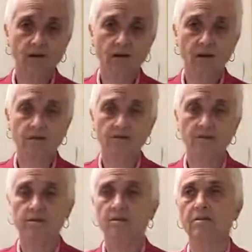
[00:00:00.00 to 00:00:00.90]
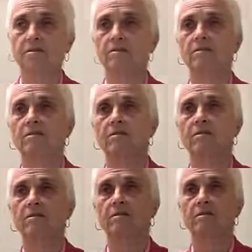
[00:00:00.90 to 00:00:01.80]
traffic.
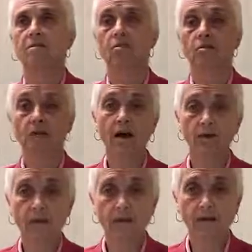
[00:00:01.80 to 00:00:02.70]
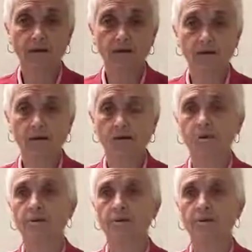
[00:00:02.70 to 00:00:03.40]
Took an hour to get there.